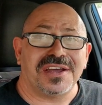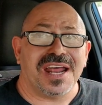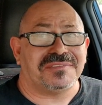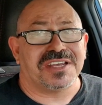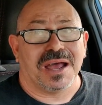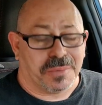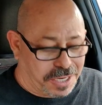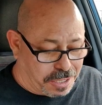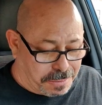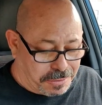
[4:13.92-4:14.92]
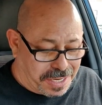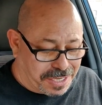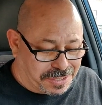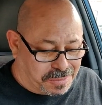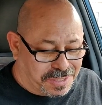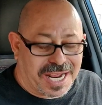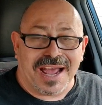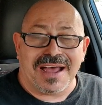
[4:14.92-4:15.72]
I'm gonna have to get one of their burritos one day.